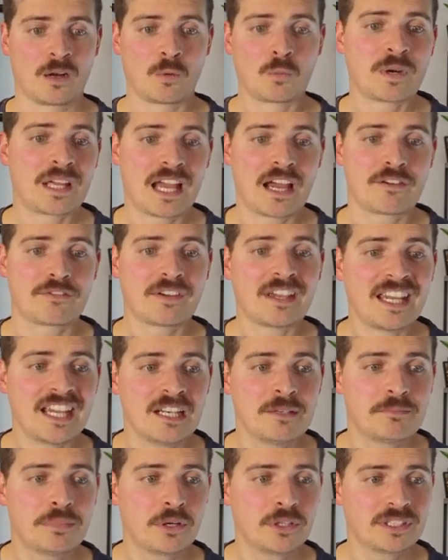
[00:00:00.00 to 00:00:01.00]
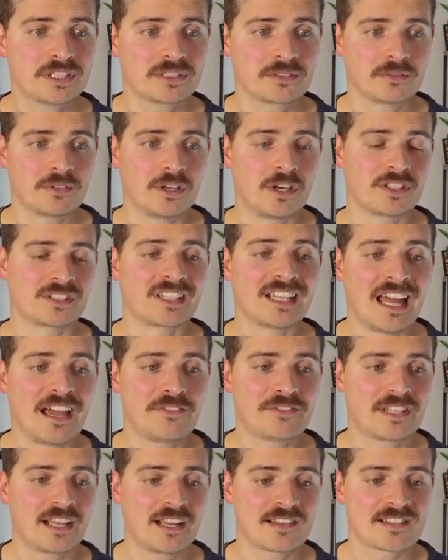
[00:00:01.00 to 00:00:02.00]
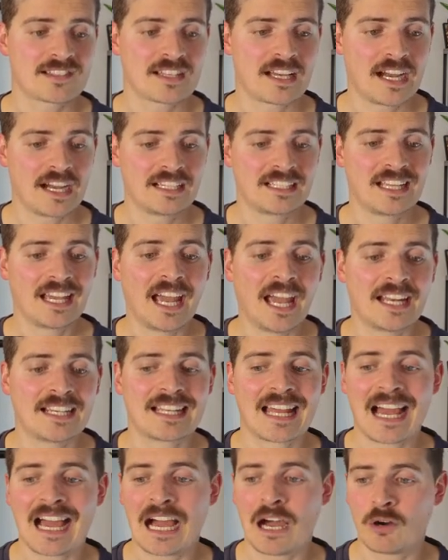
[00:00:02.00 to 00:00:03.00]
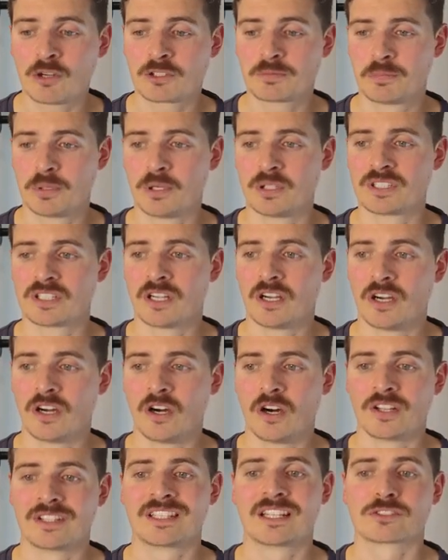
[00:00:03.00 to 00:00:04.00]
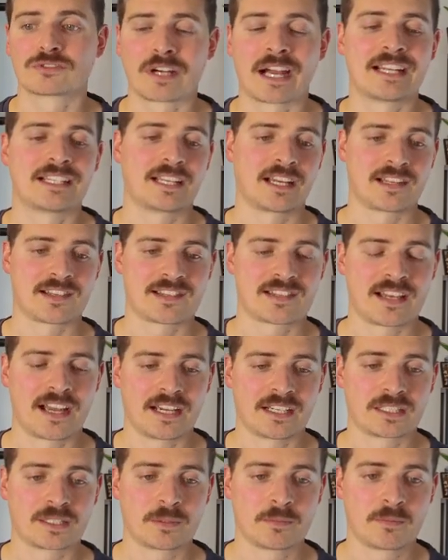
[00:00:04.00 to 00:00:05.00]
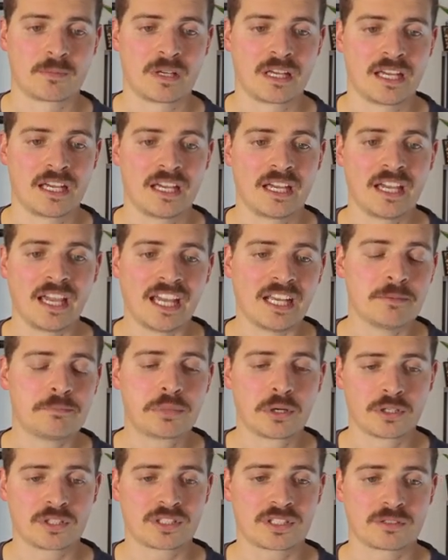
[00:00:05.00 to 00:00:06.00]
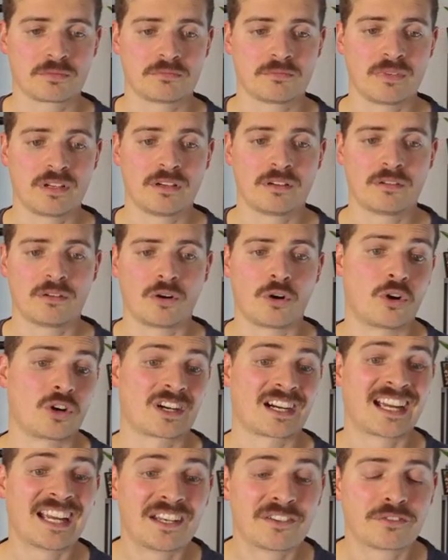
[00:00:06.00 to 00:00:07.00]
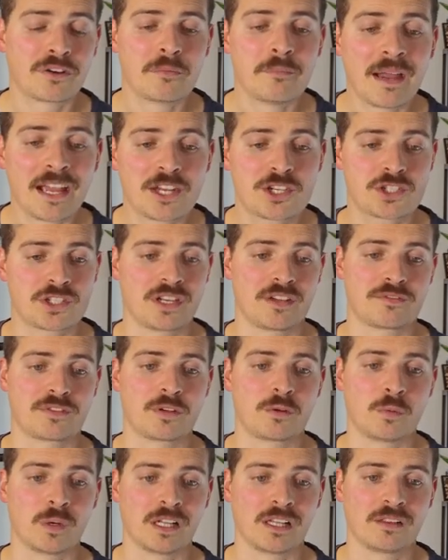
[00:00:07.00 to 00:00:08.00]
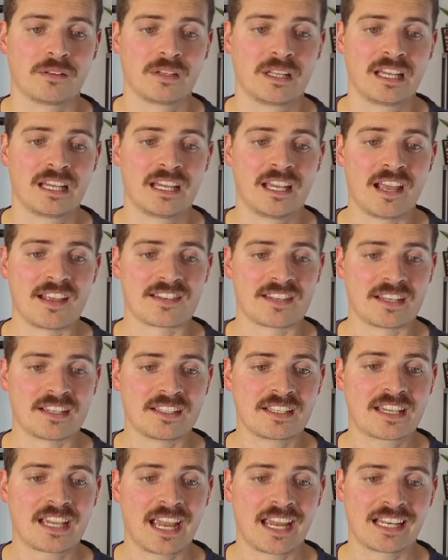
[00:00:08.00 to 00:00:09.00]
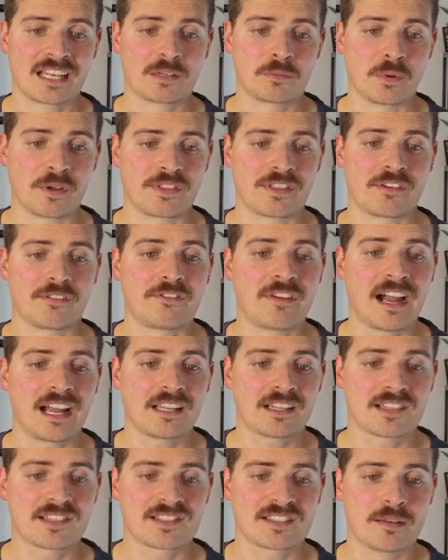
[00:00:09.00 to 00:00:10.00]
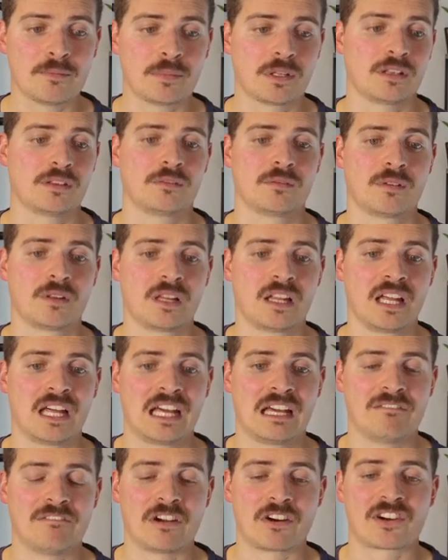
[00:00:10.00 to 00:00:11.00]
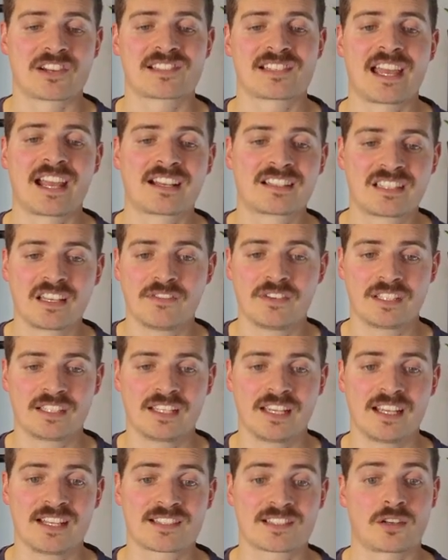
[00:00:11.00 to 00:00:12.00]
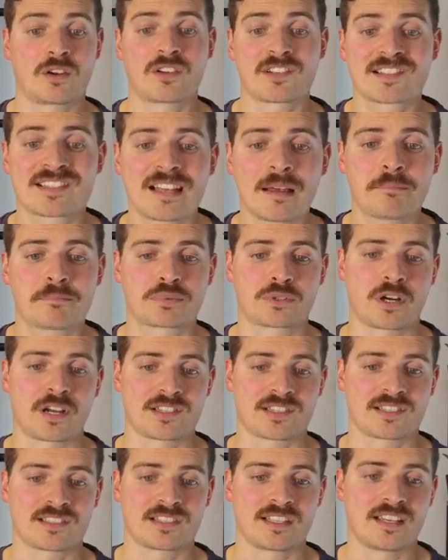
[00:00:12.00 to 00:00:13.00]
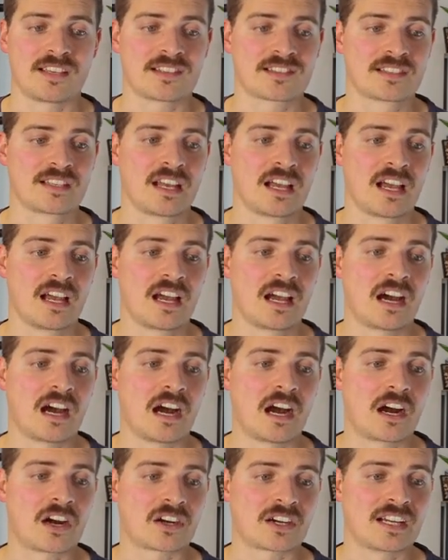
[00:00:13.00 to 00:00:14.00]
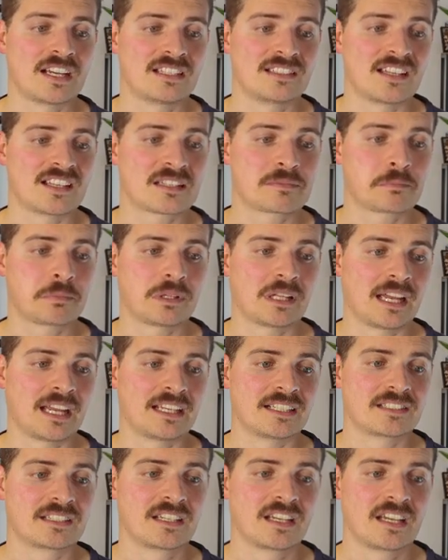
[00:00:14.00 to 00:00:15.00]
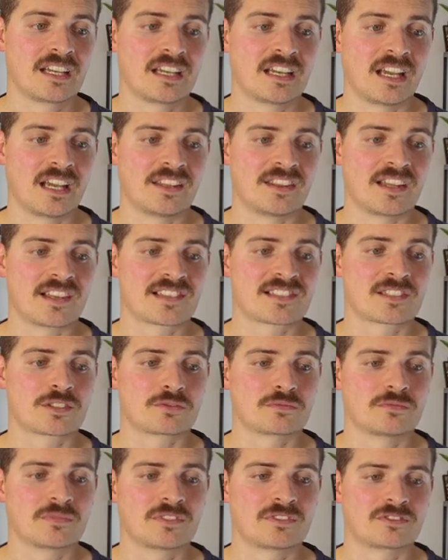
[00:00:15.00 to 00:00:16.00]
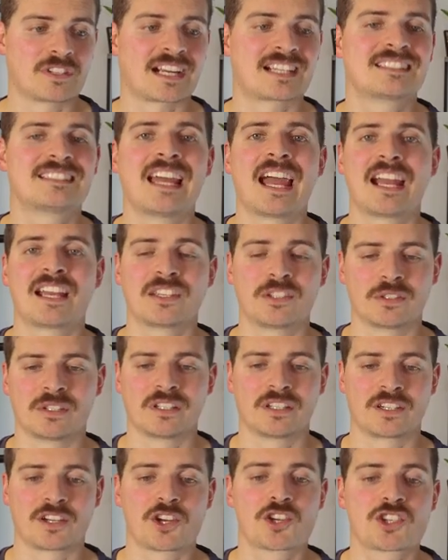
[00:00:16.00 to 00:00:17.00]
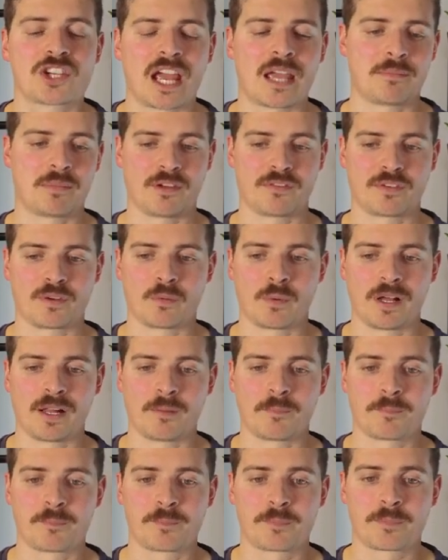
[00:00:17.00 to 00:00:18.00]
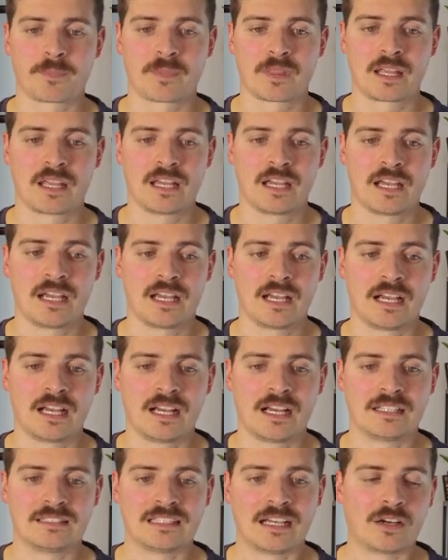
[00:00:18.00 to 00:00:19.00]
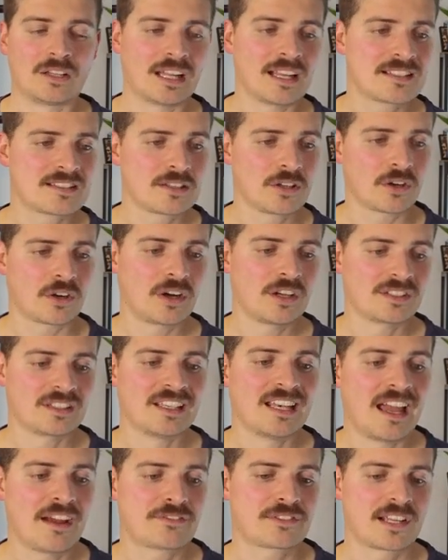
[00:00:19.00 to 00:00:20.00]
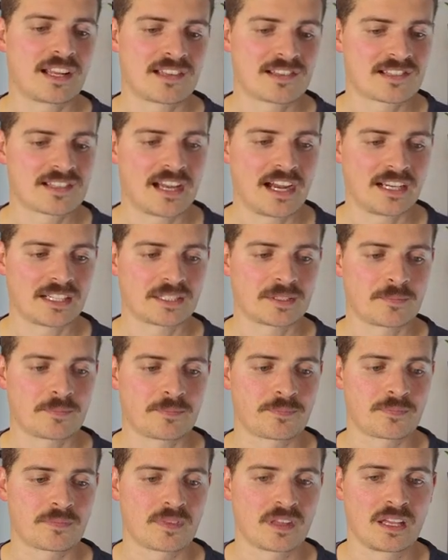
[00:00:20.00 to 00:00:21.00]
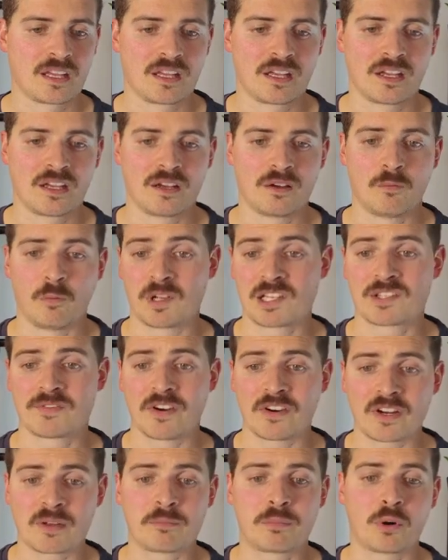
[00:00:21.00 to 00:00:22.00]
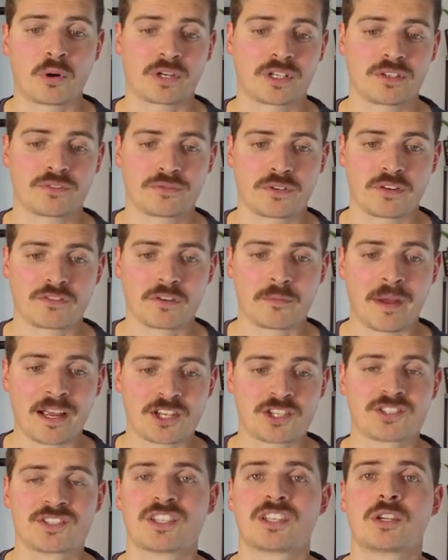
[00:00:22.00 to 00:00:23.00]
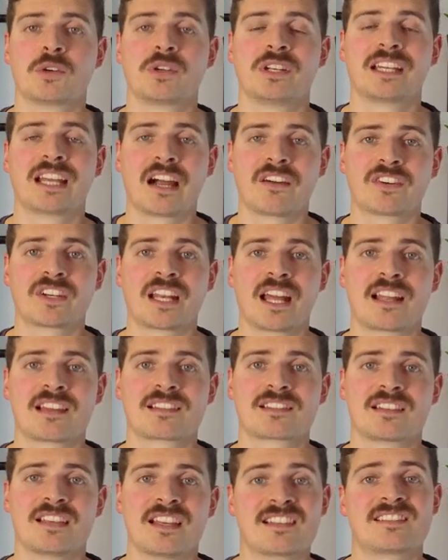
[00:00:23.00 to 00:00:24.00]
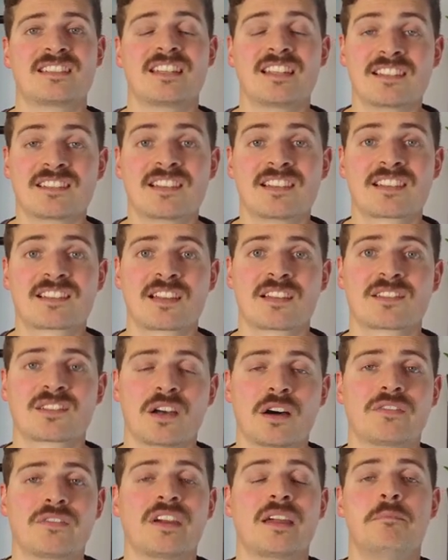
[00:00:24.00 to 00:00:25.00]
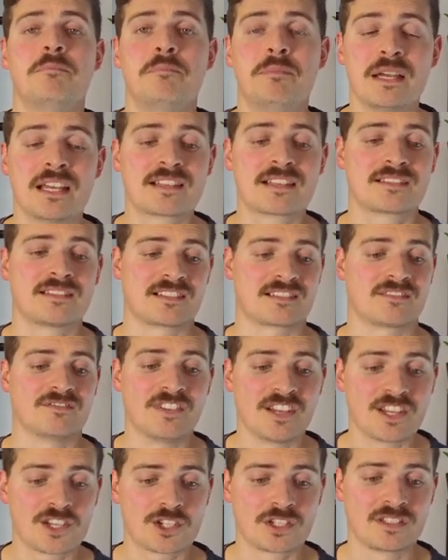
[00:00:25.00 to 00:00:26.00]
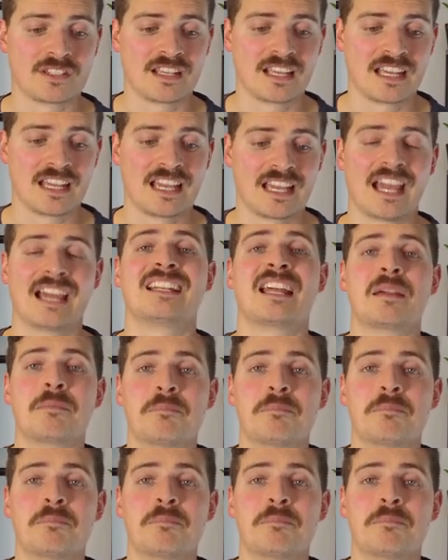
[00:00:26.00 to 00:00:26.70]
We have input on the left-hand side and output on the right-hand side. Input, or information if you will, is indicated with the file symbol, whereas activities or sub-processes are displayed in this rectangular shape if you will. Now let's look on the left-hand side. What's very important for information security governance is the existence of a business vision and